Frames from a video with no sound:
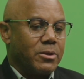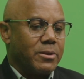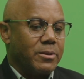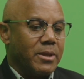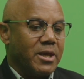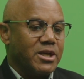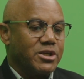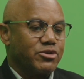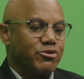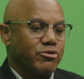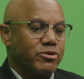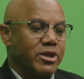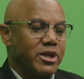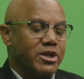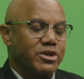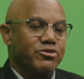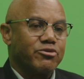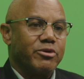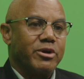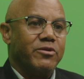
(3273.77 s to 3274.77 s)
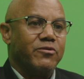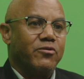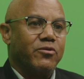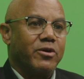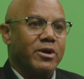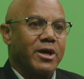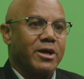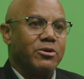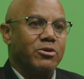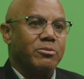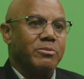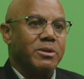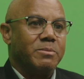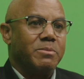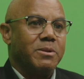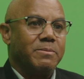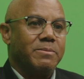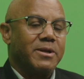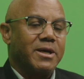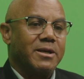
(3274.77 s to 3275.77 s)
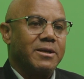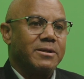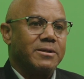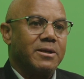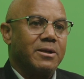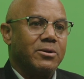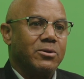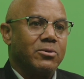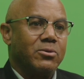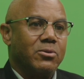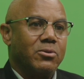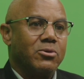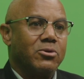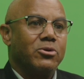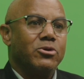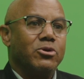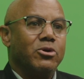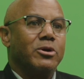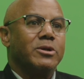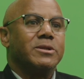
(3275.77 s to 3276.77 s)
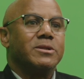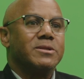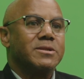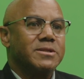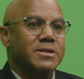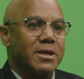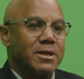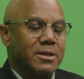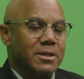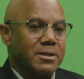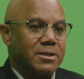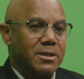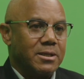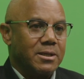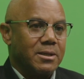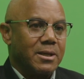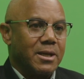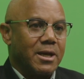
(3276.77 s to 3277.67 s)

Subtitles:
there's rainfall and you meet people and they tell you, oh, you all didn't say anything.